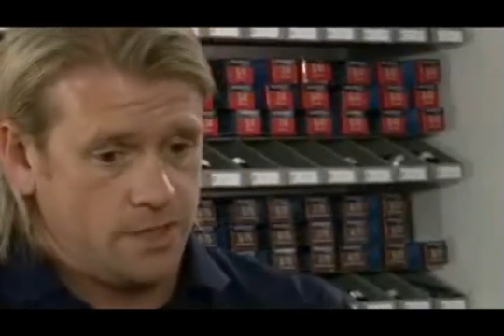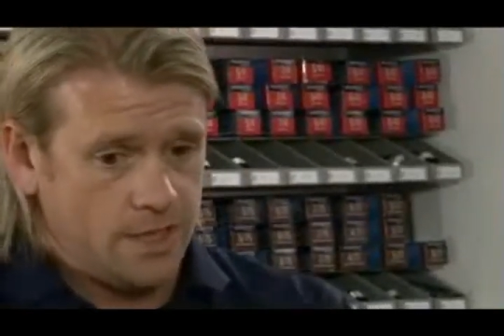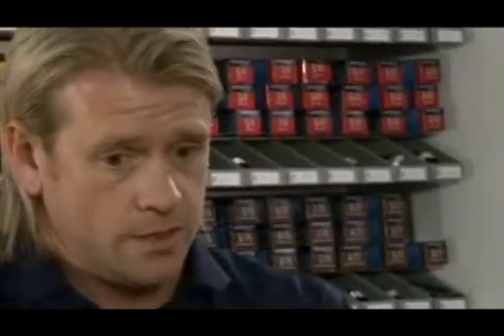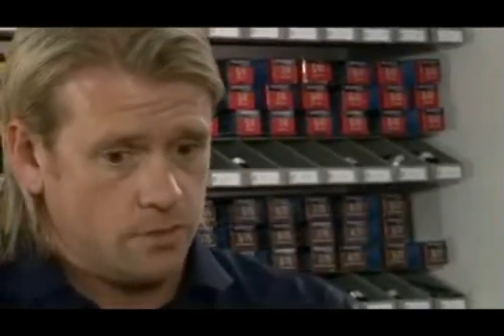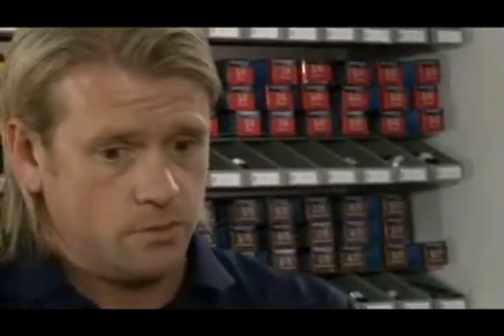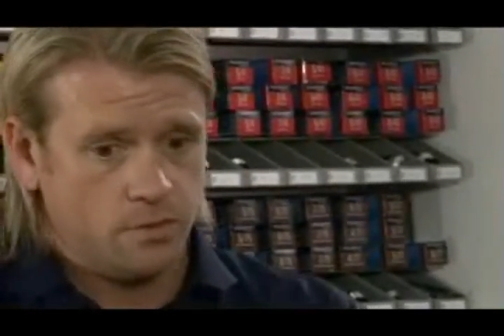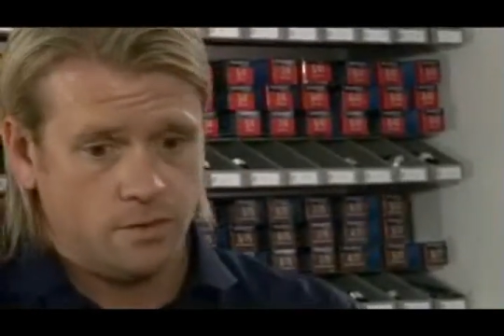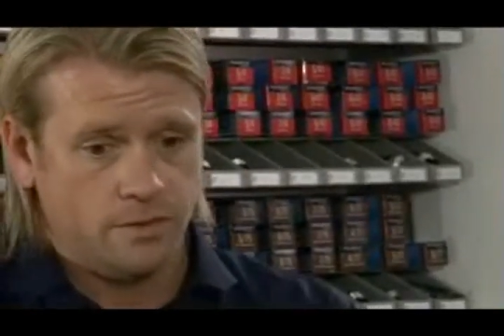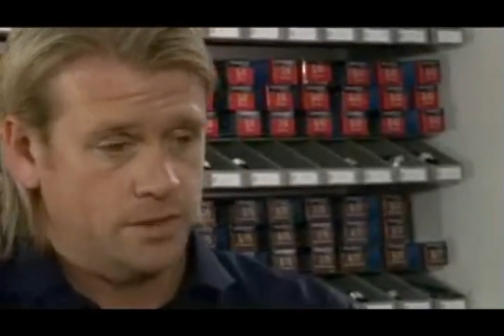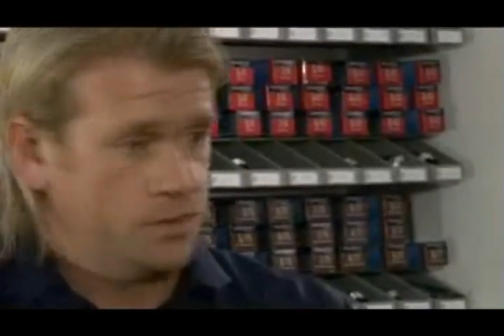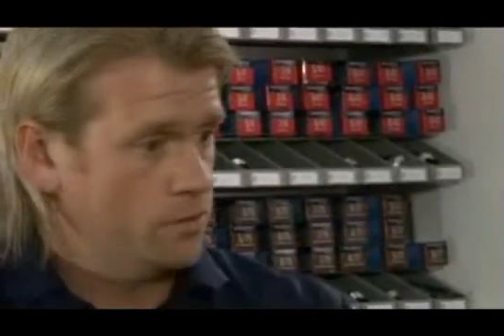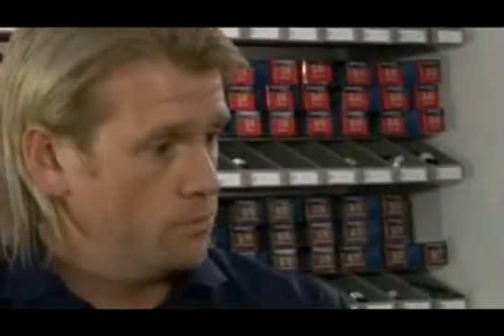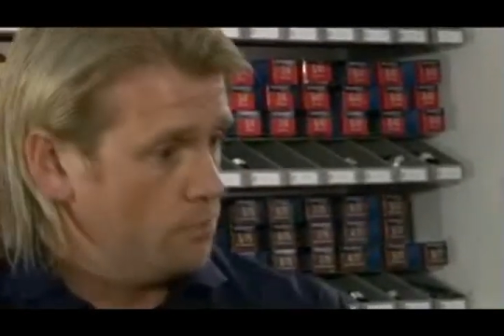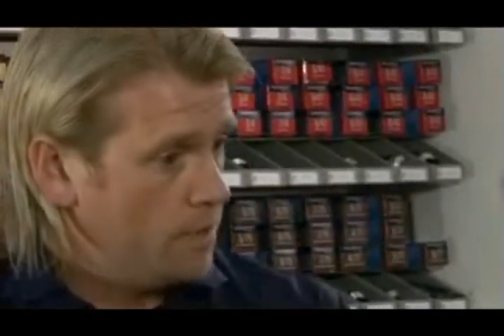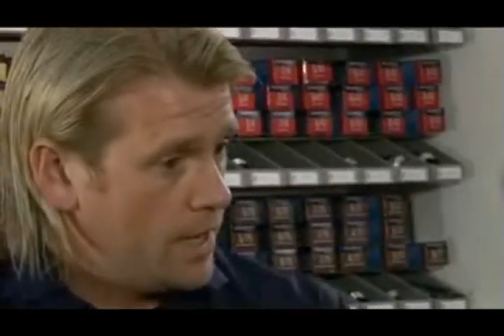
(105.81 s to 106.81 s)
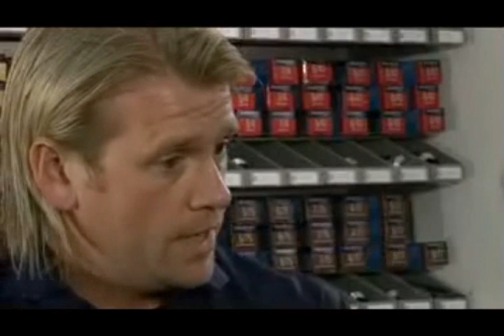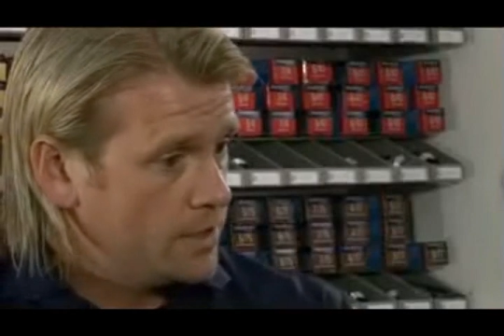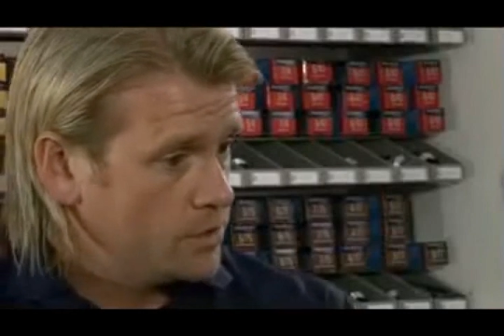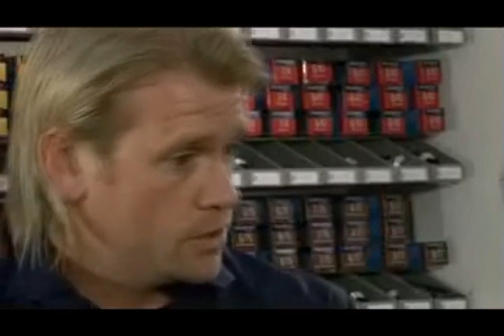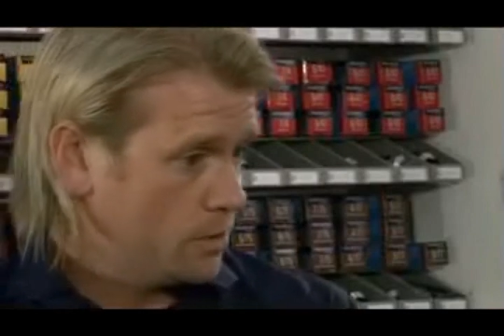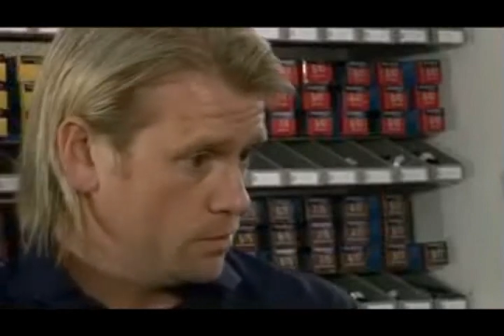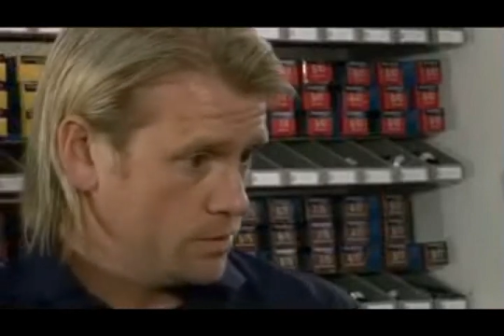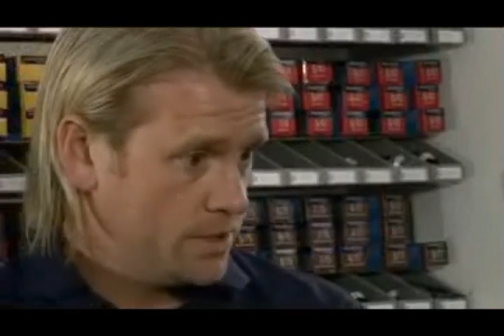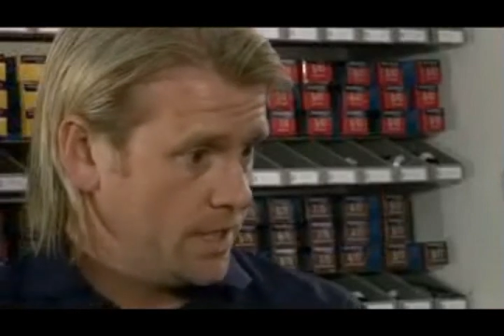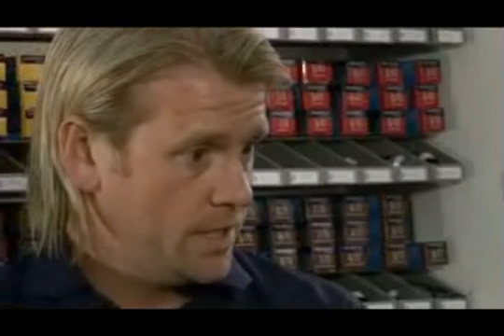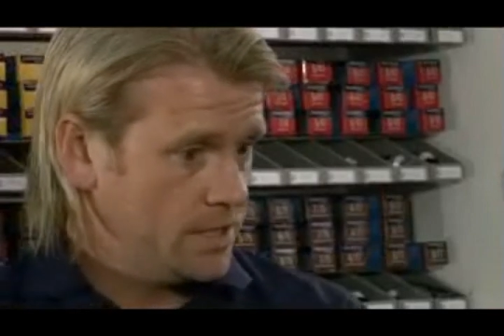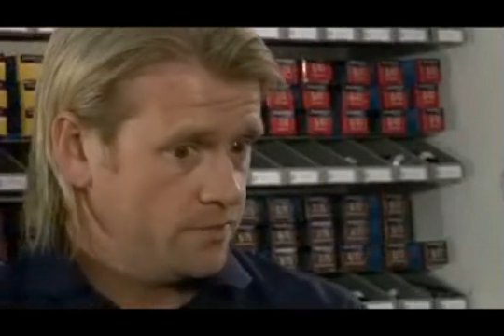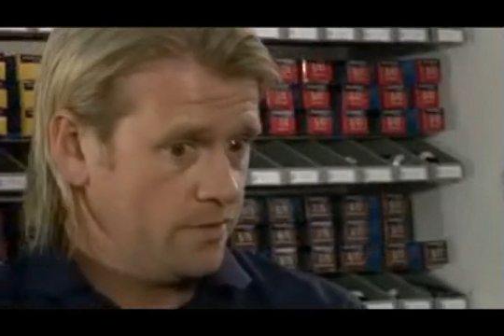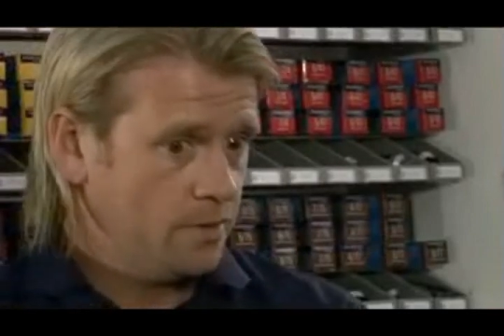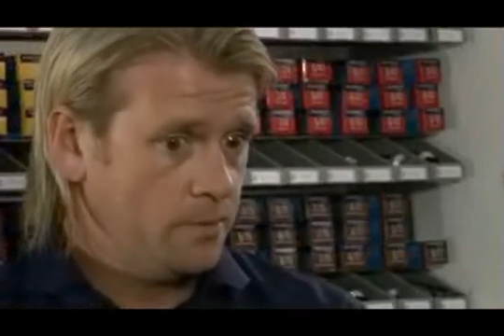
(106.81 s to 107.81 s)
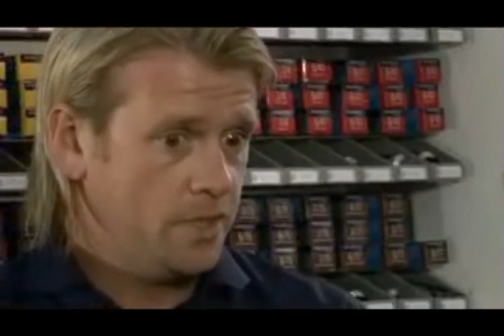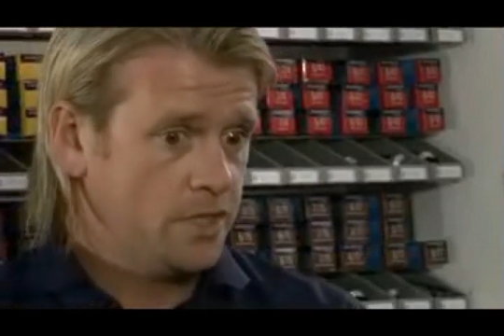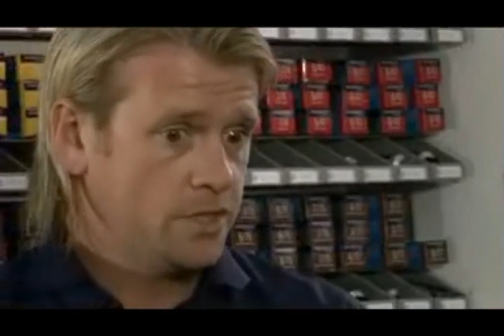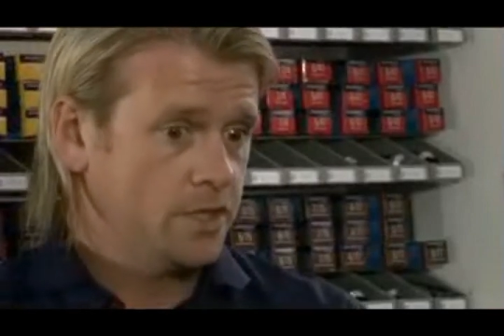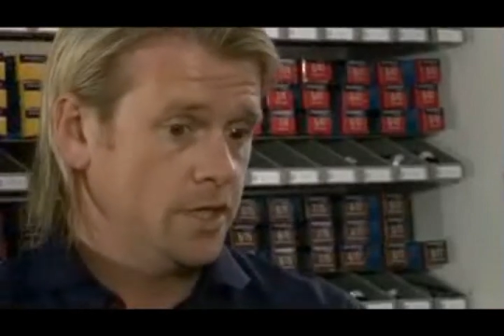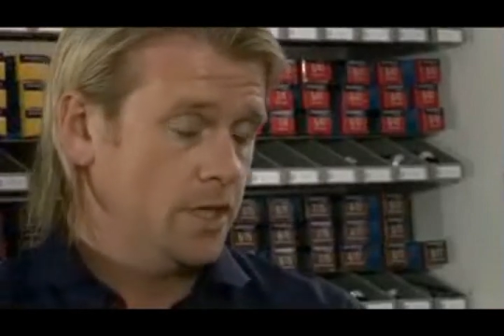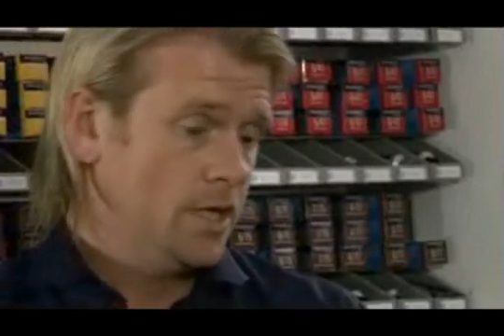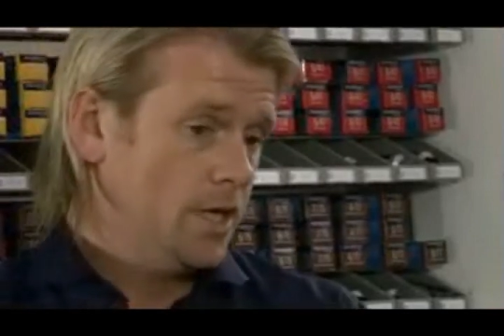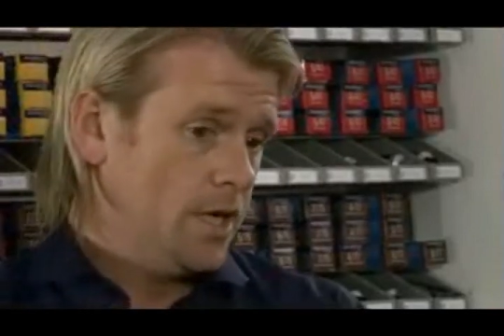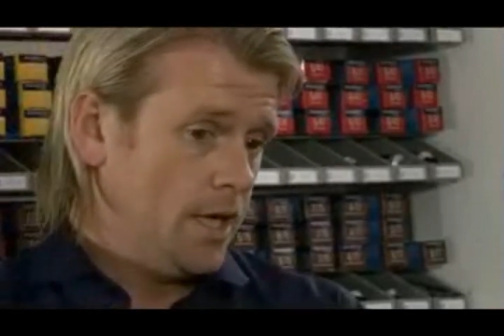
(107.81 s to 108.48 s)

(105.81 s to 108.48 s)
a darker colour into red, total change of image,